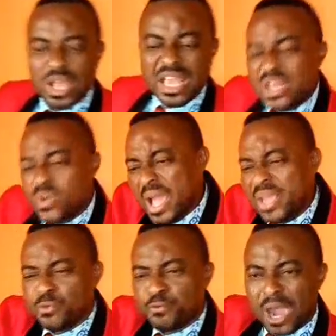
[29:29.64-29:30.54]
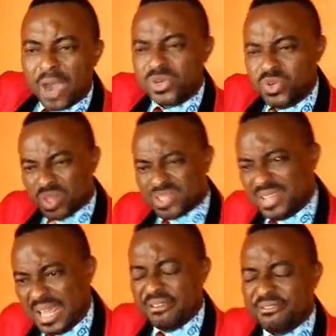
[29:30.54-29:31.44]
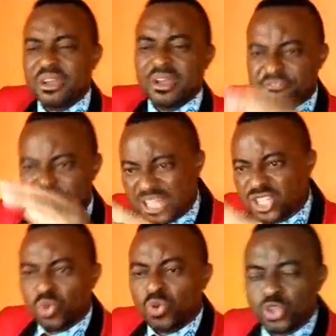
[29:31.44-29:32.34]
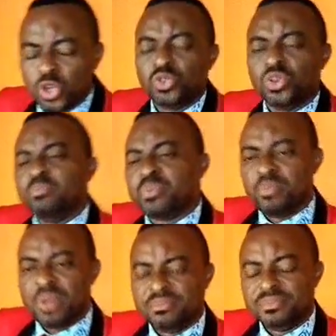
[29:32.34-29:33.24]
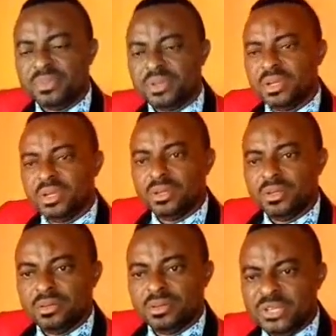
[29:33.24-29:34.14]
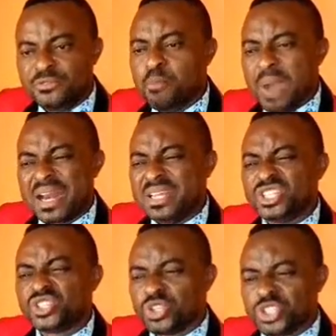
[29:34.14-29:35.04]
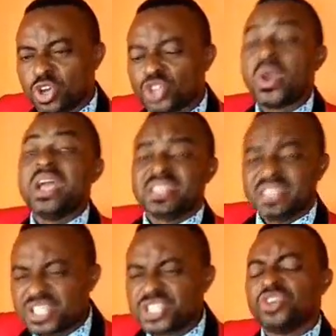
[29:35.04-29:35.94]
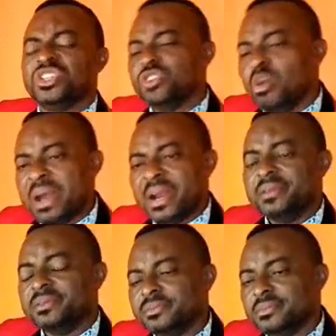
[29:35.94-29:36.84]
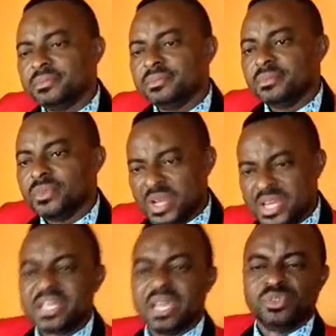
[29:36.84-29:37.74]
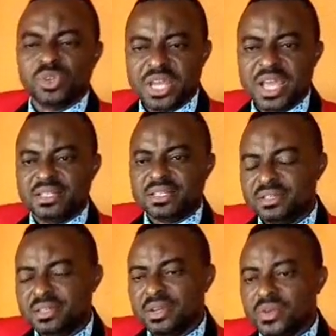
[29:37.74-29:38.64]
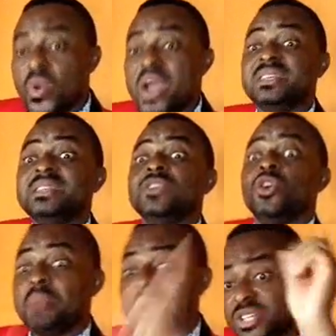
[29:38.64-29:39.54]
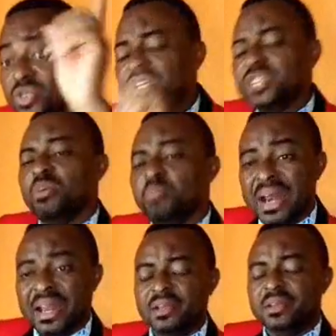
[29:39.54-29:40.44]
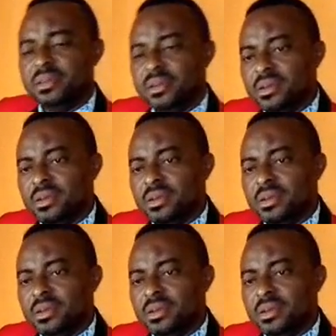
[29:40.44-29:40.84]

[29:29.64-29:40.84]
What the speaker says: So anywhere you found yourself, find solution to the problem. If marriage is so serious, why is it that Jesus did not marry when he came to the earth? Why is it that the Almighty God did not marry?